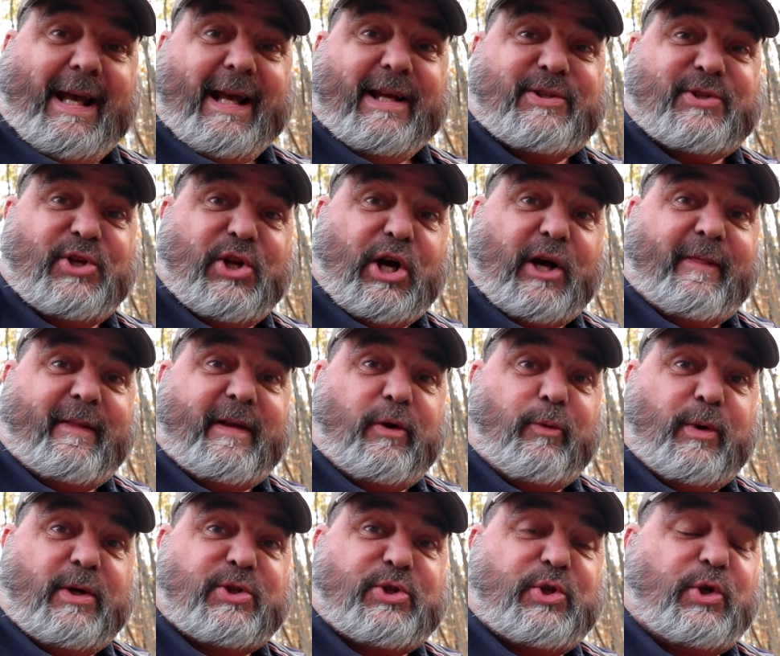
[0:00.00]
It's not the
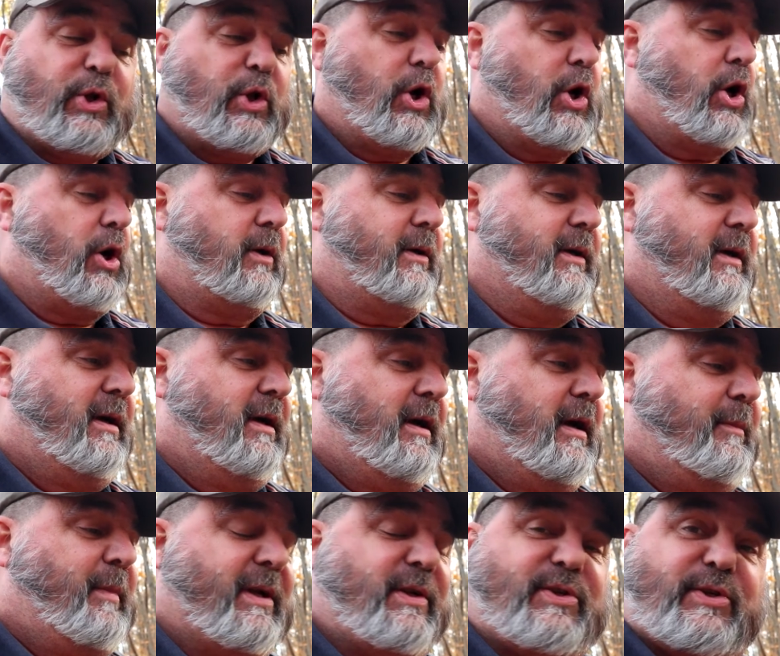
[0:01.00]
original log,
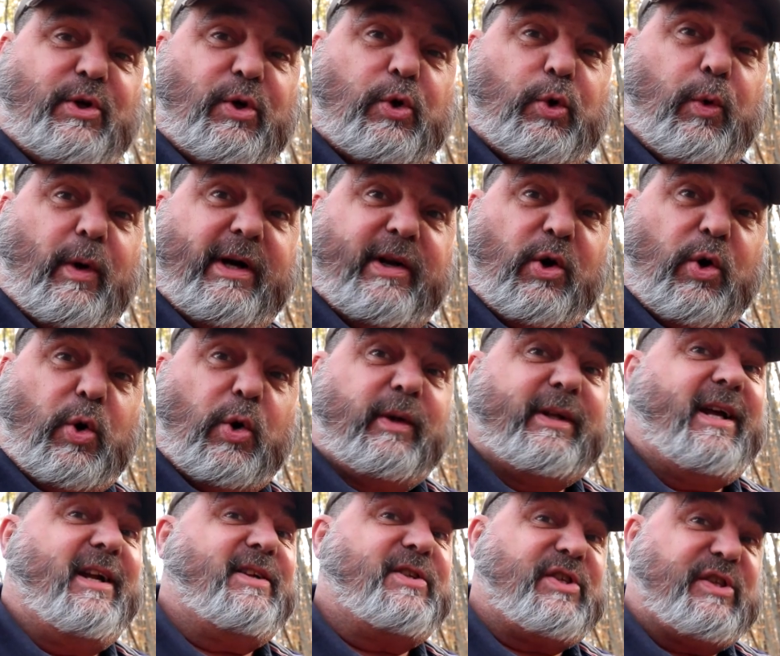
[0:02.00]
but it's still quite
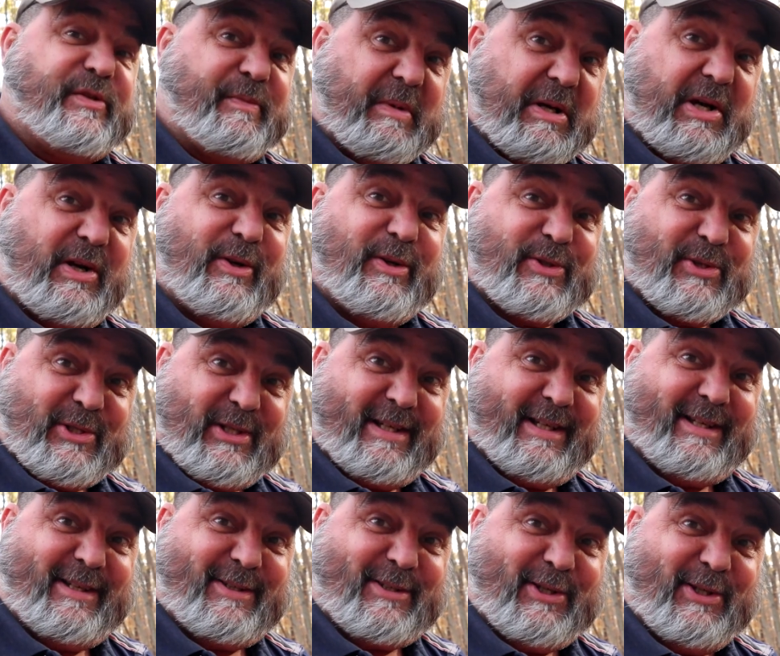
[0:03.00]
old, and it smells
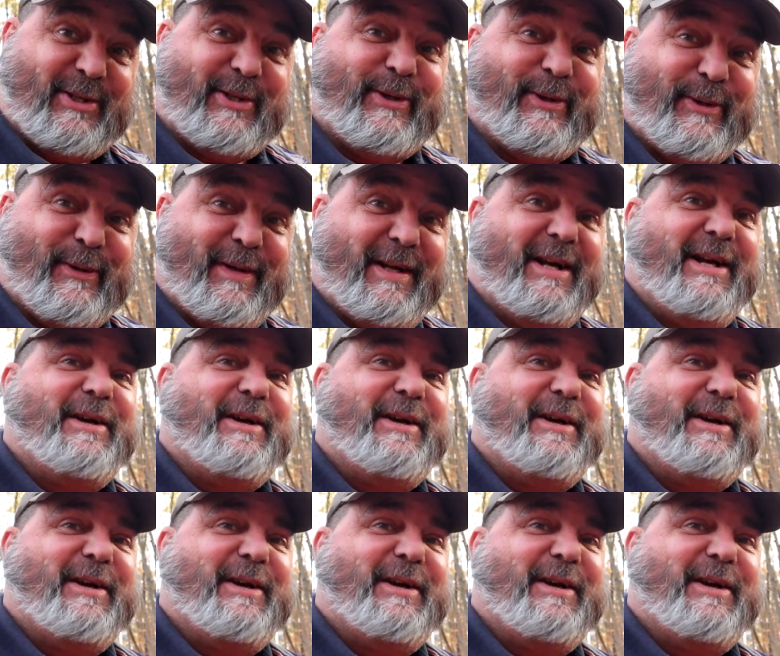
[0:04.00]
like it too.